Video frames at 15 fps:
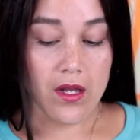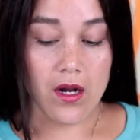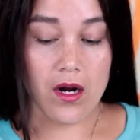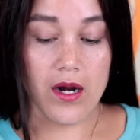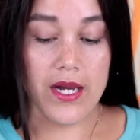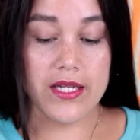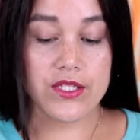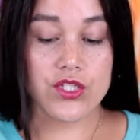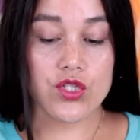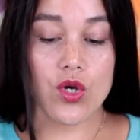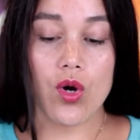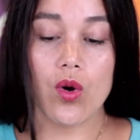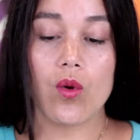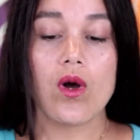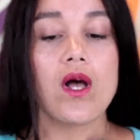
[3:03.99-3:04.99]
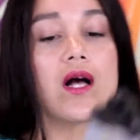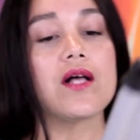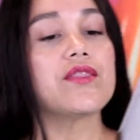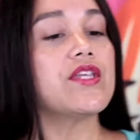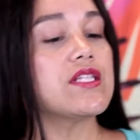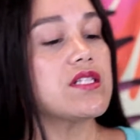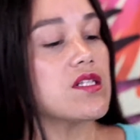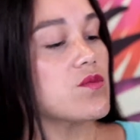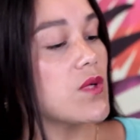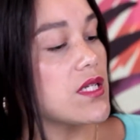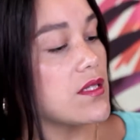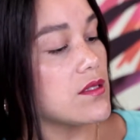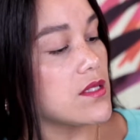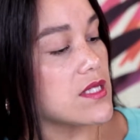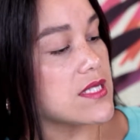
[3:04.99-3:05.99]
Alright, so this is what
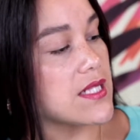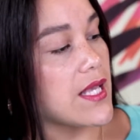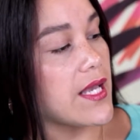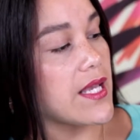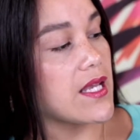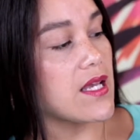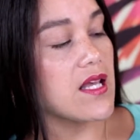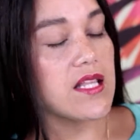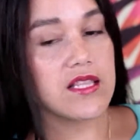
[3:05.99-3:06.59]
it looks like.